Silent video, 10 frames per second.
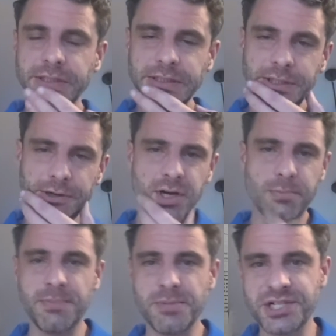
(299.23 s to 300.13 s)
you're going to be
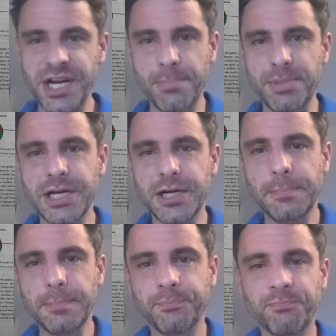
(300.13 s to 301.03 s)
much happier.
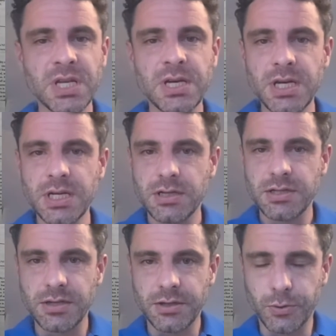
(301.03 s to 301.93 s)

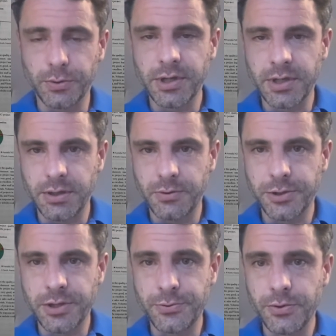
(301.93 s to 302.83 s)
So we're
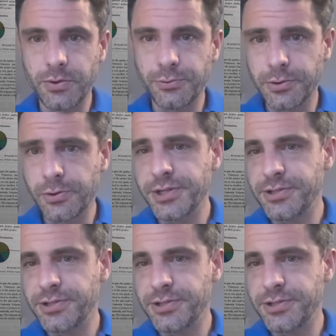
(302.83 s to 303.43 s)
going to